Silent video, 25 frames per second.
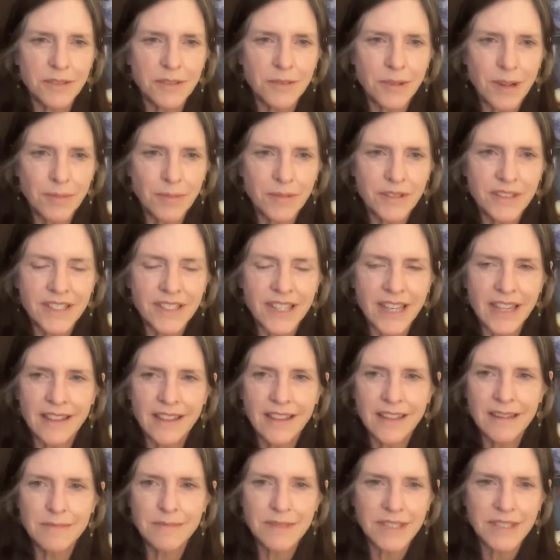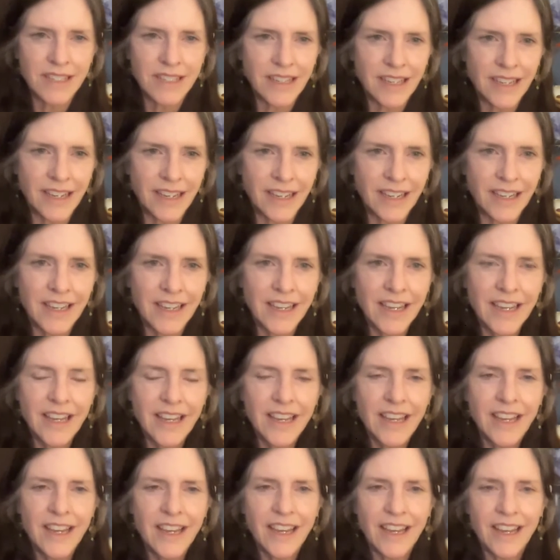to represent them today
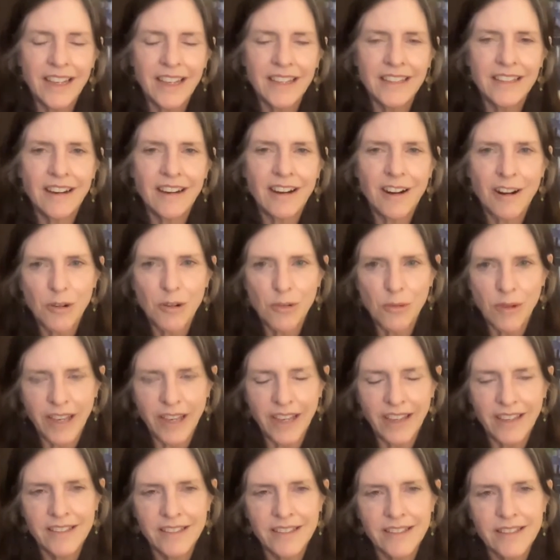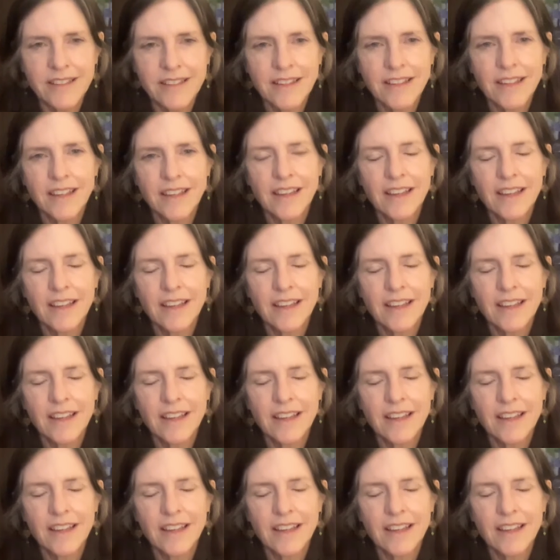and always,